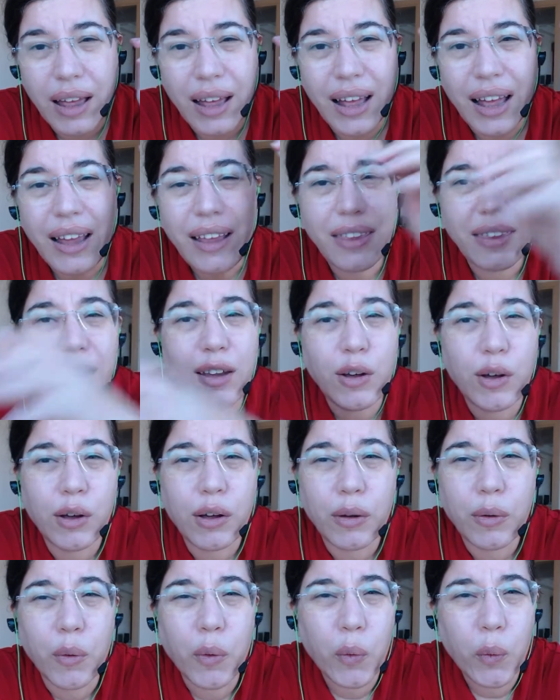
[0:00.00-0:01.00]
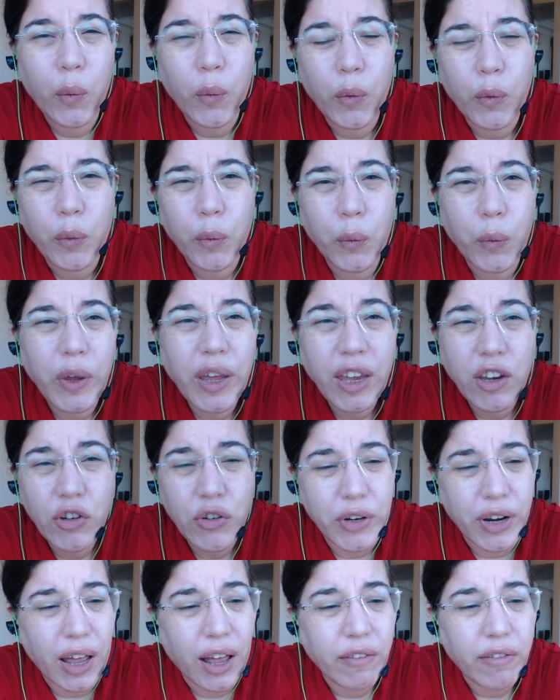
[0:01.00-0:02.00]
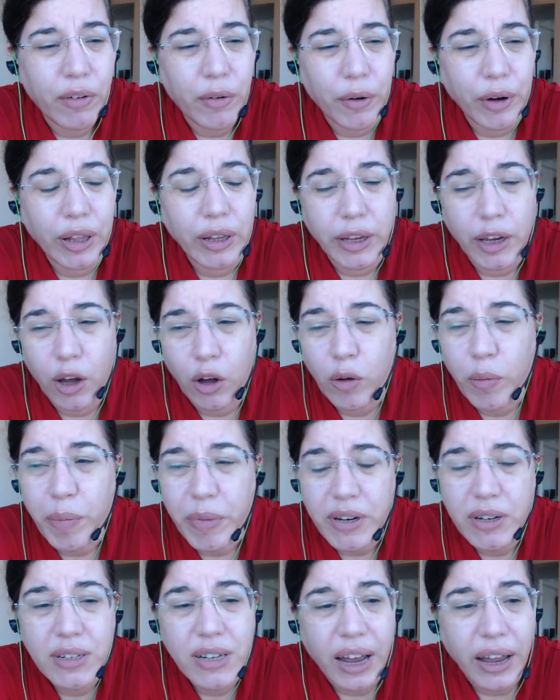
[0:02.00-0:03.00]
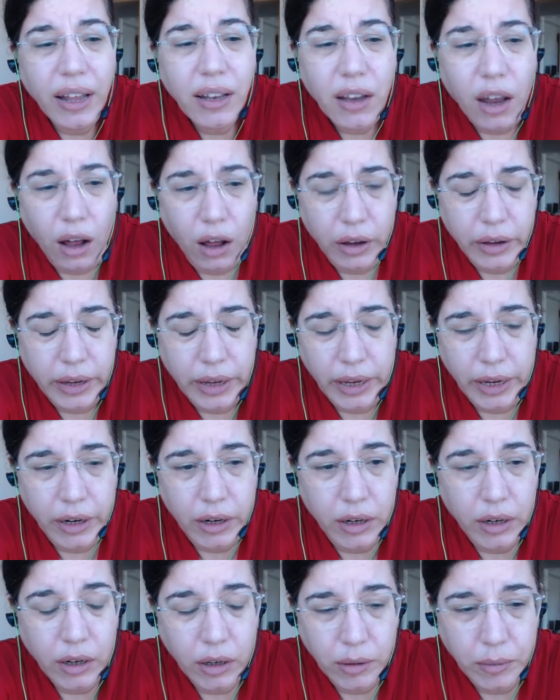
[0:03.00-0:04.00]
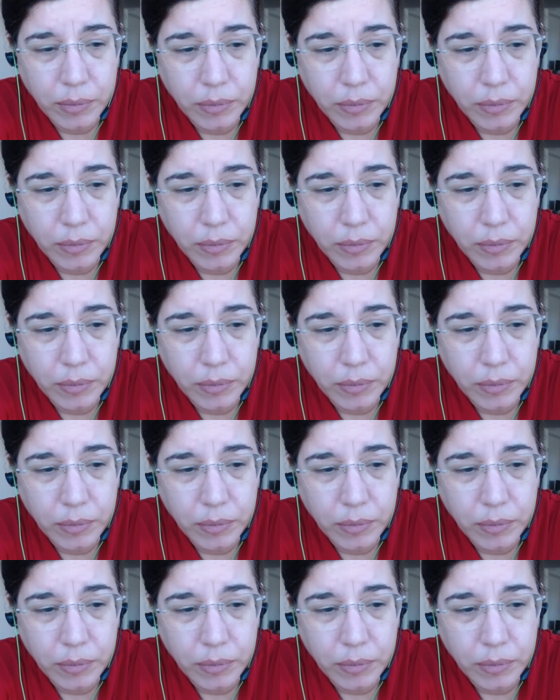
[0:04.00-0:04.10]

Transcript: I think we should have a really open dialogue here